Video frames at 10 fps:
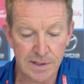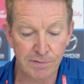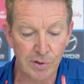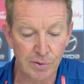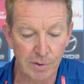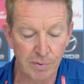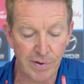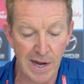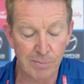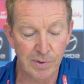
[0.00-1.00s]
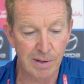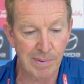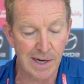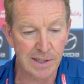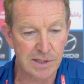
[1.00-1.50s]
difficulty we've had with
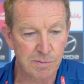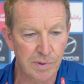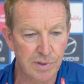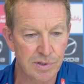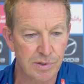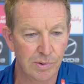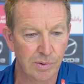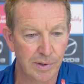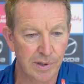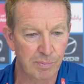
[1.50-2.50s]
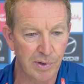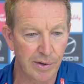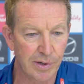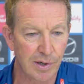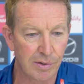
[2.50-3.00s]
him, Alex, is with the school and the
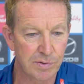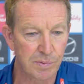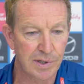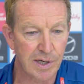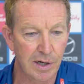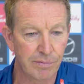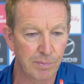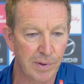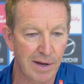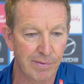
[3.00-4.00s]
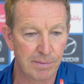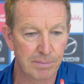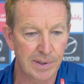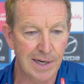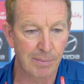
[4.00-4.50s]
protocols with COVID. We
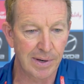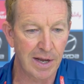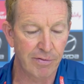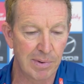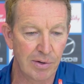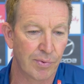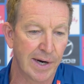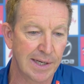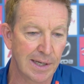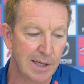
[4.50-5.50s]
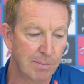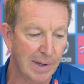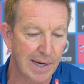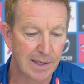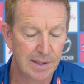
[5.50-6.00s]
haven't been able to have him in regularly,
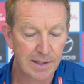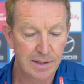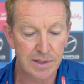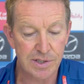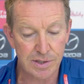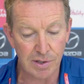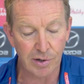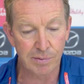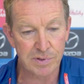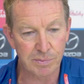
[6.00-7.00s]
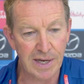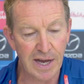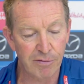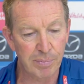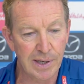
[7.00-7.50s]
but the times that we
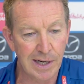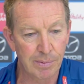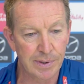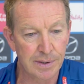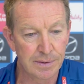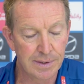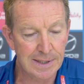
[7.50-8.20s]
have been able to